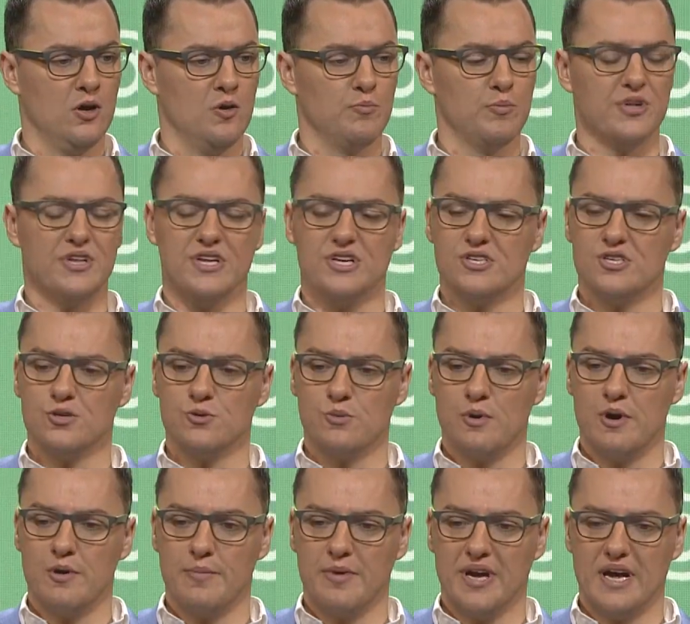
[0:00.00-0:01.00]
But this is
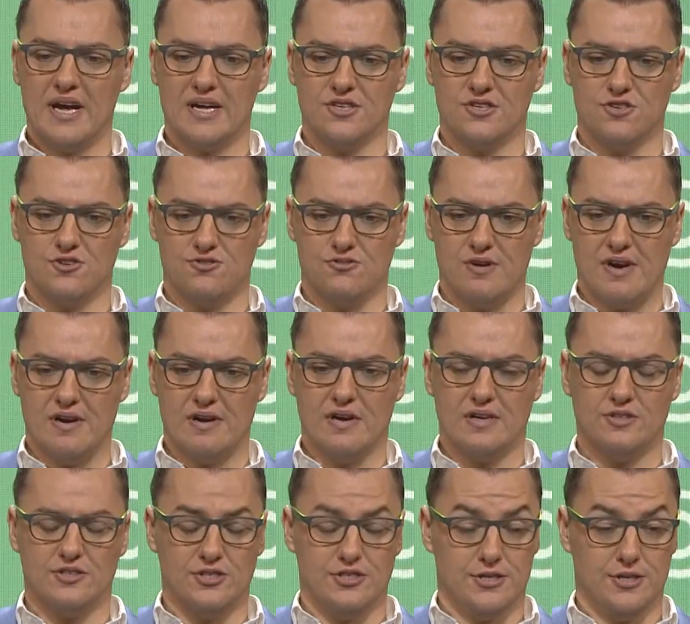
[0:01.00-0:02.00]
where I began
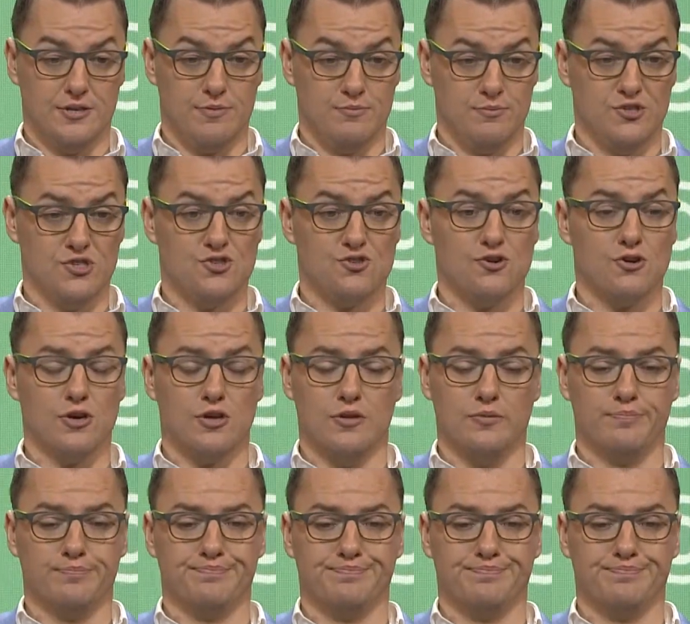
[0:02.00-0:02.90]
to struggle.